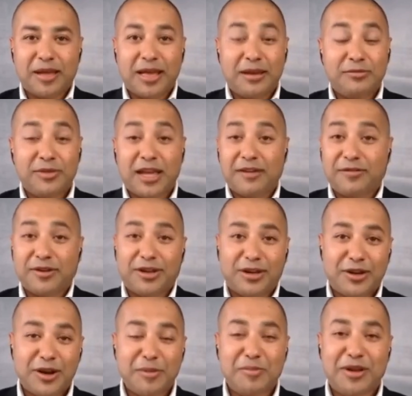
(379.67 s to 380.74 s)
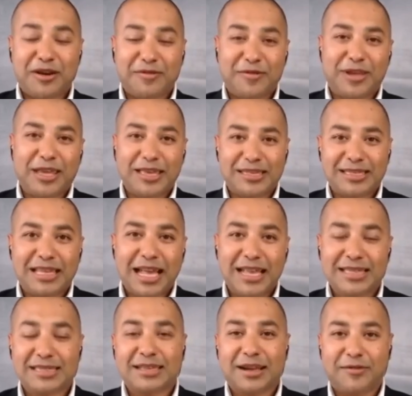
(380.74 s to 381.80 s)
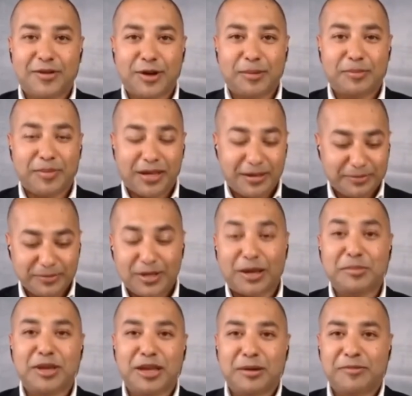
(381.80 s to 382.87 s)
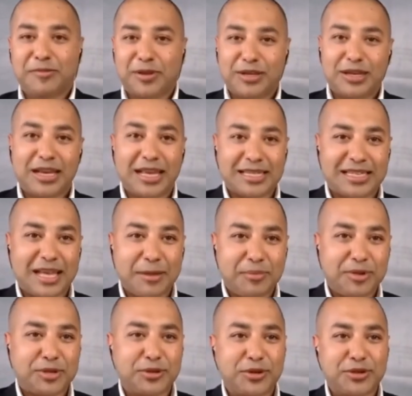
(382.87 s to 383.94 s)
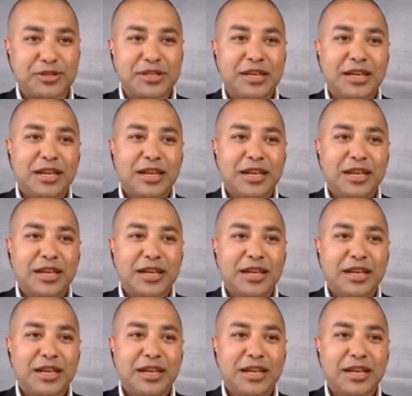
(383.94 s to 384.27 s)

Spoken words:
And we have got a number of guest lines covered up coming up for the next episodes.